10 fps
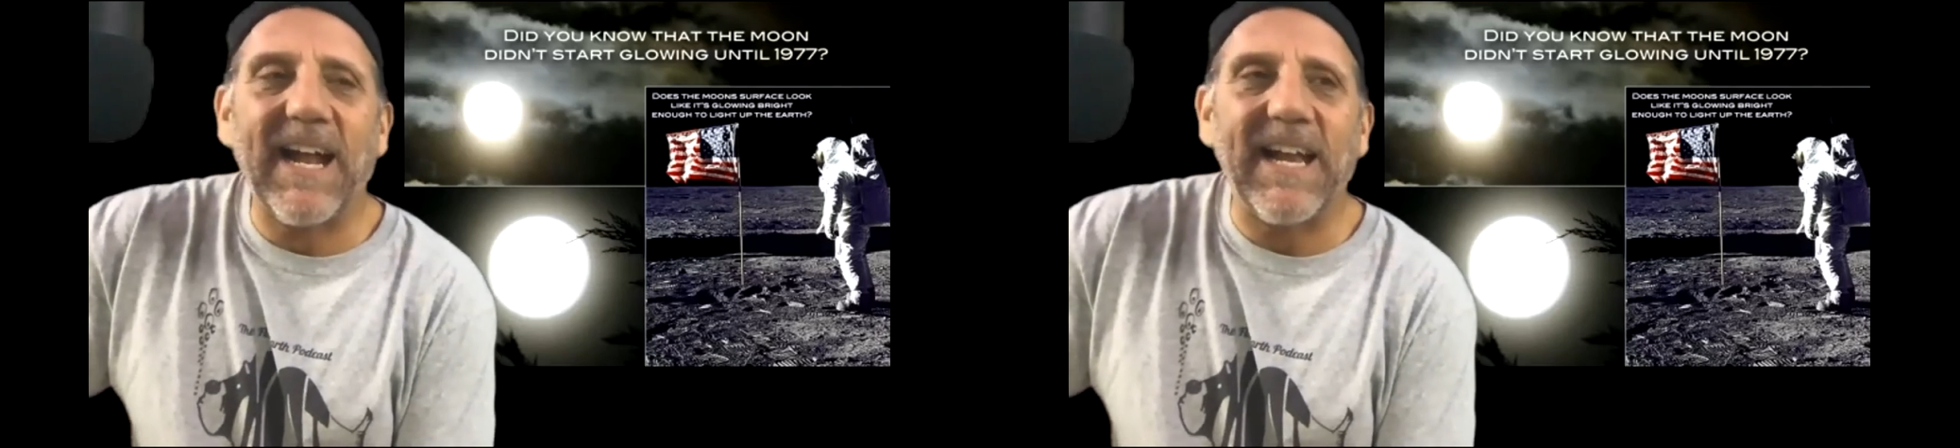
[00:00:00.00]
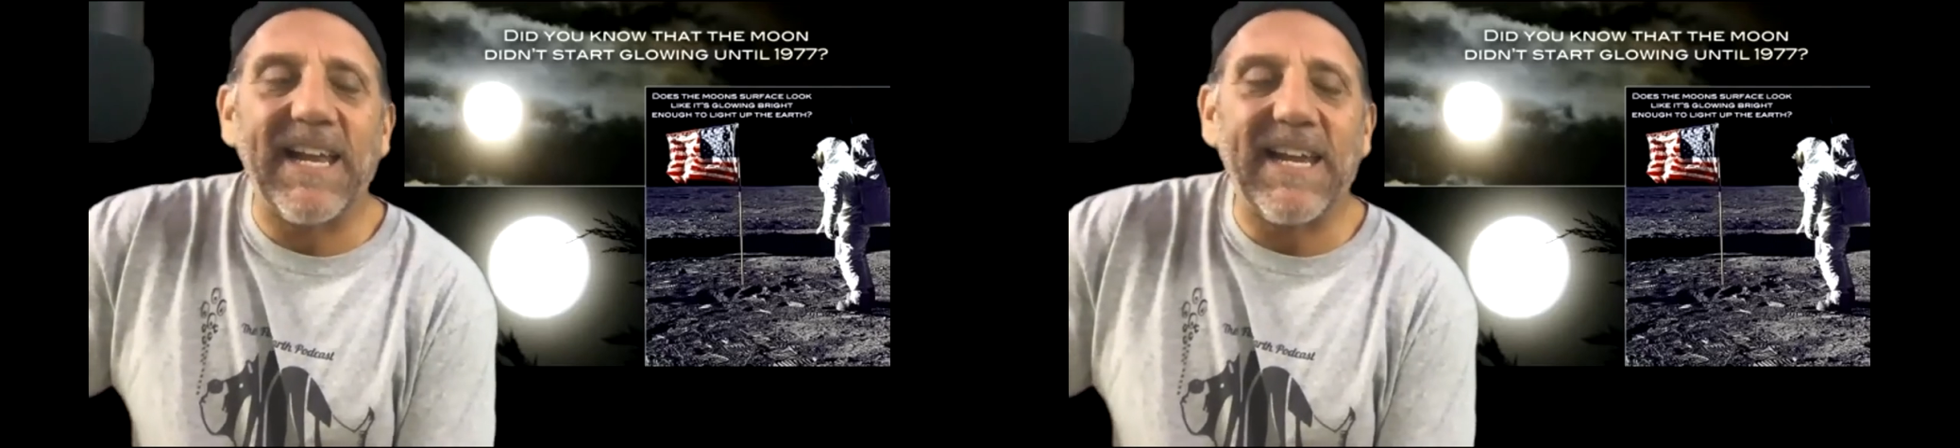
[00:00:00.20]

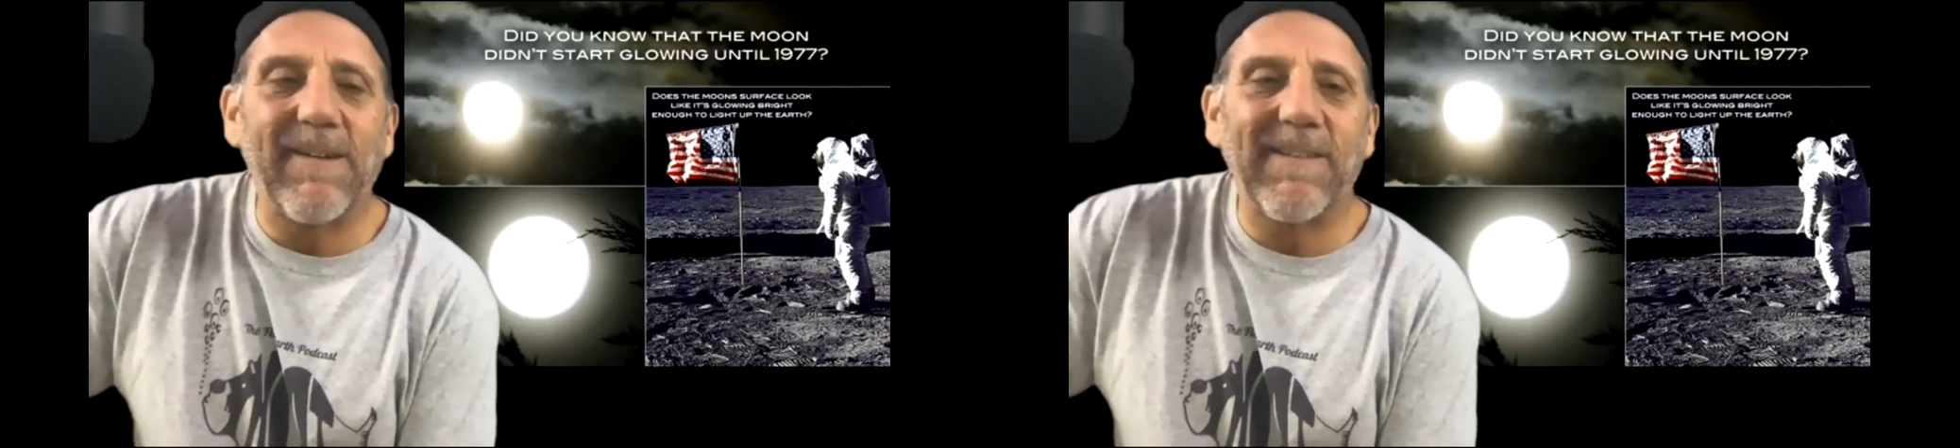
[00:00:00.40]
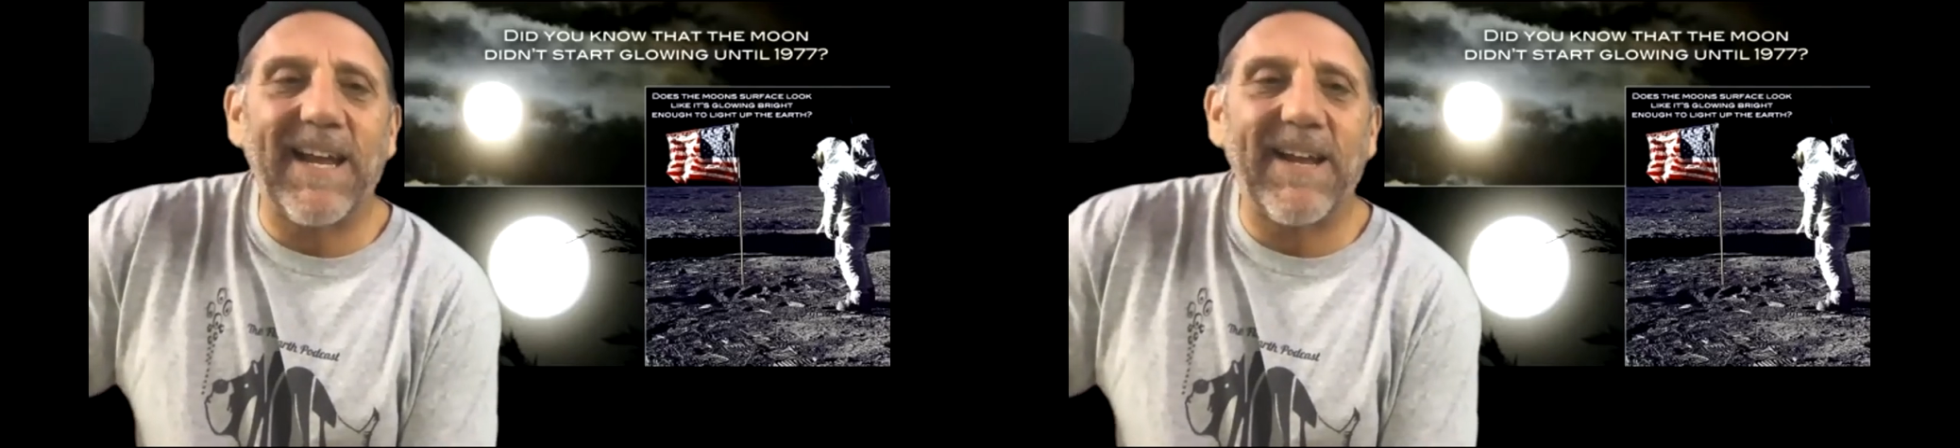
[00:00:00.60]
and a year
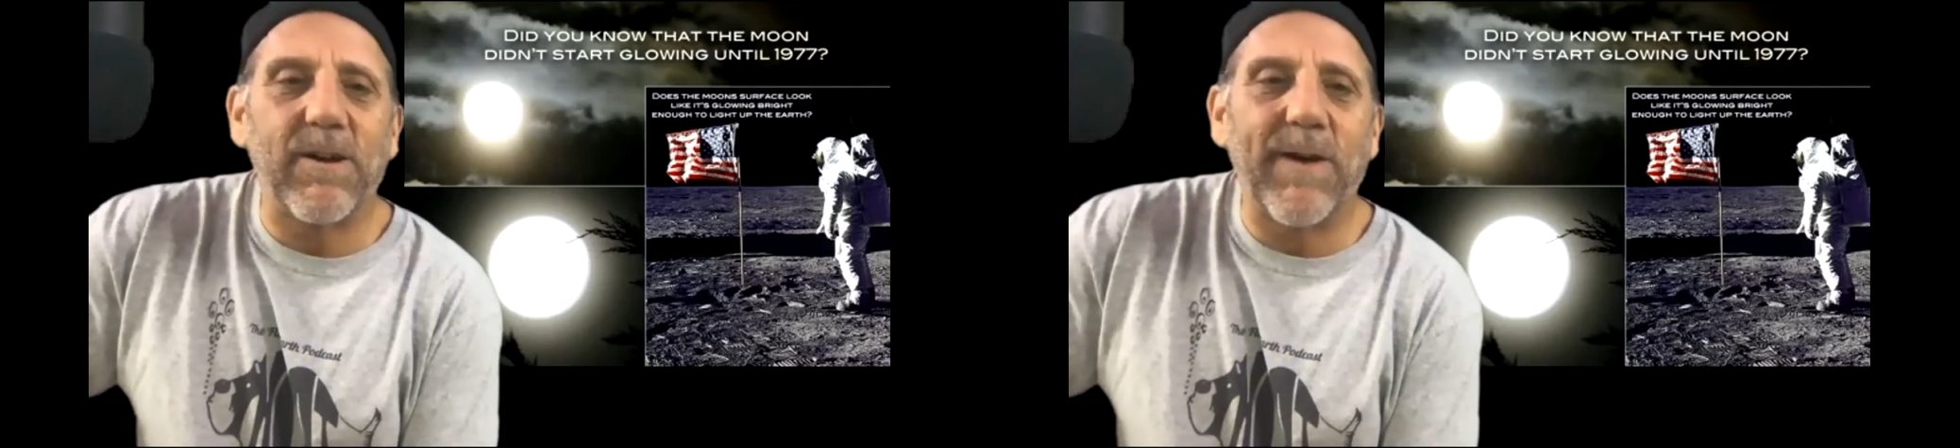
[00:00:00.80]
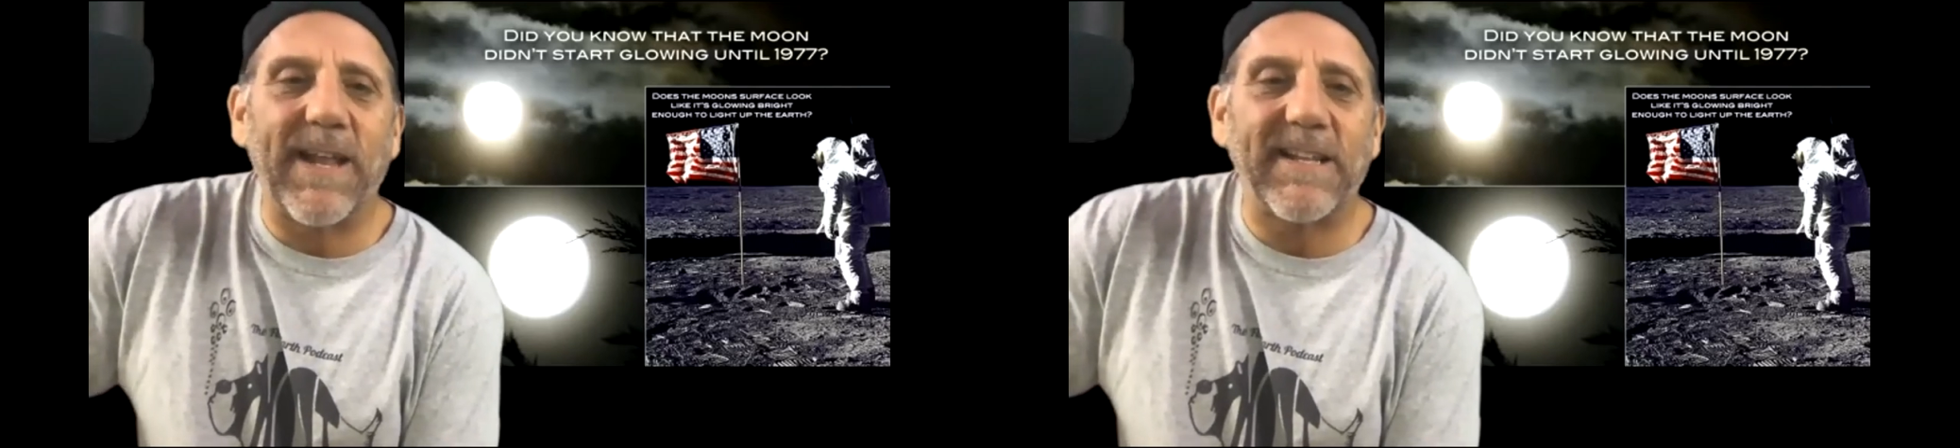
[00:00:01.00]
later
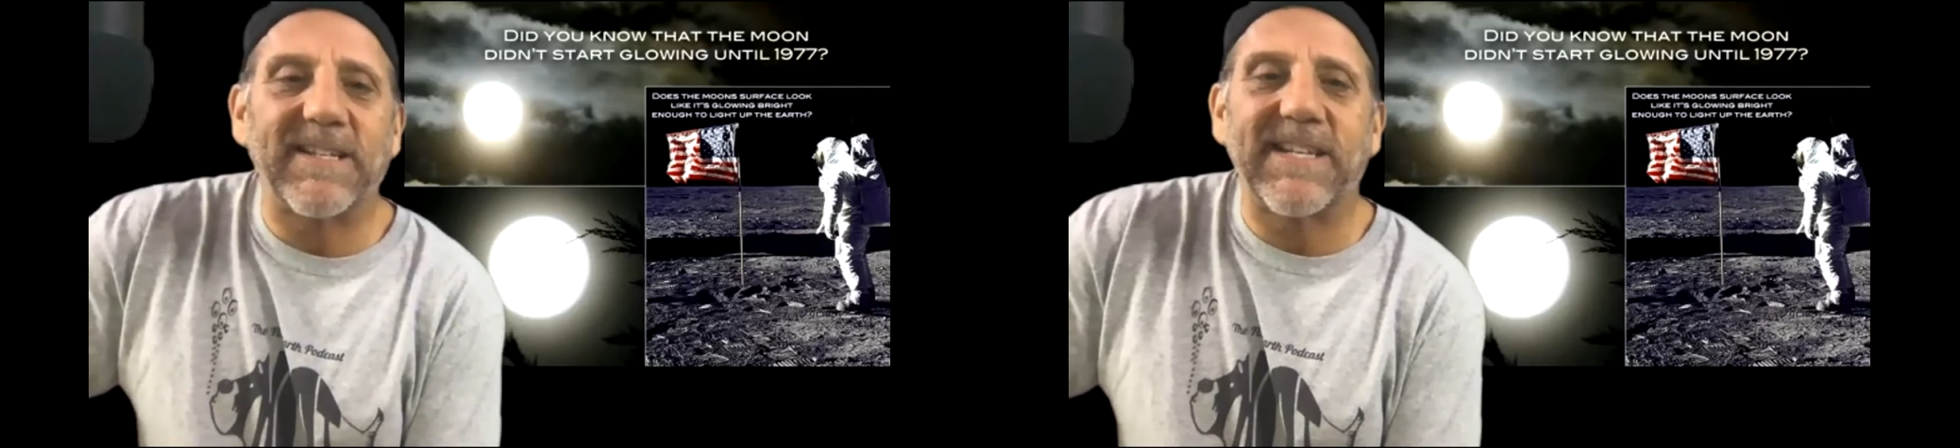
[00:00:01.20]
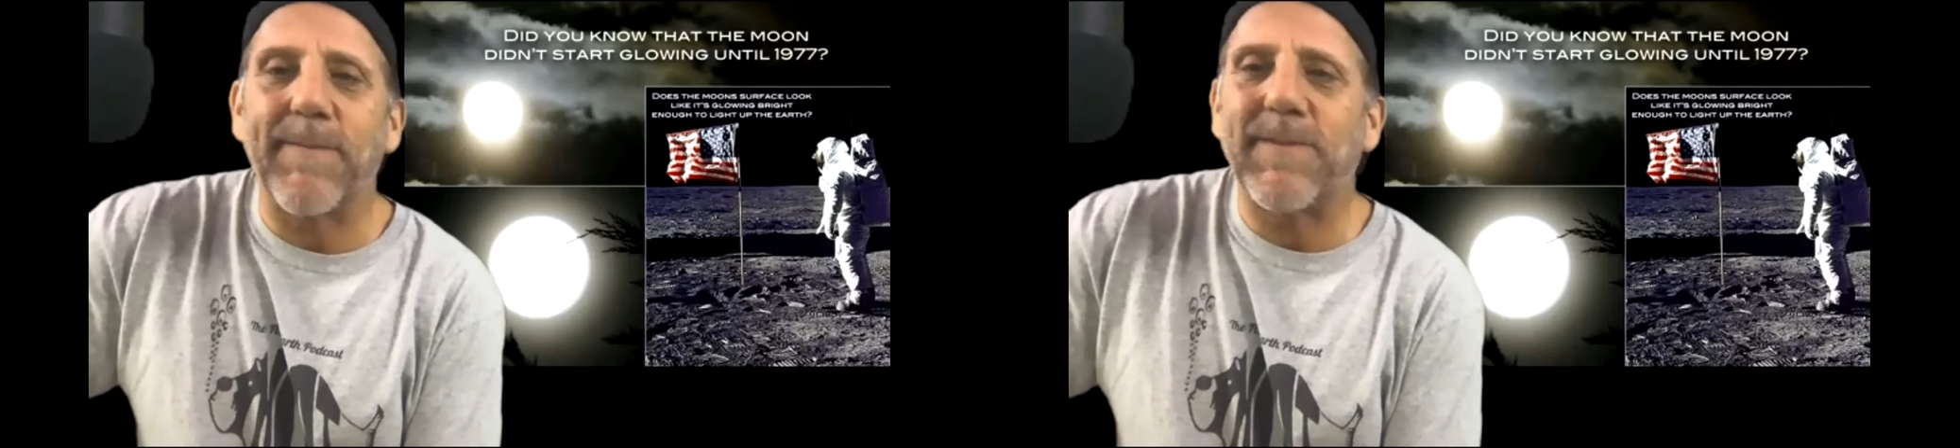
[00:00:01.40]
go out at the
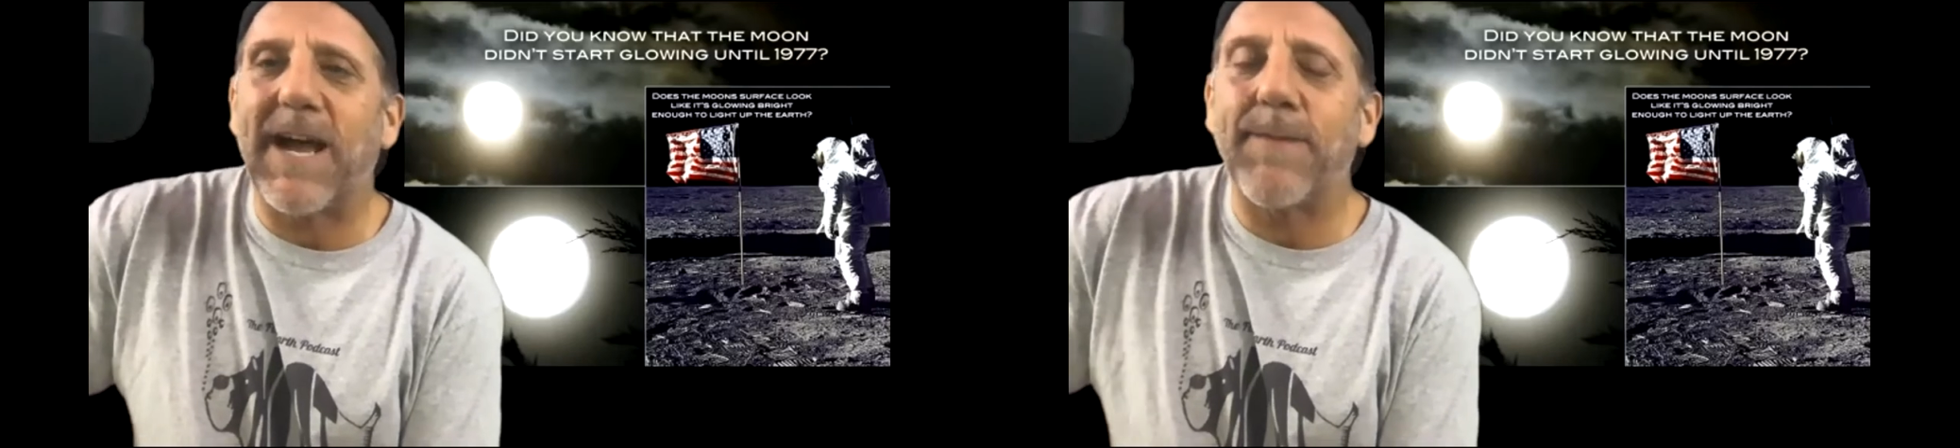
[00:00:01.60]
same time,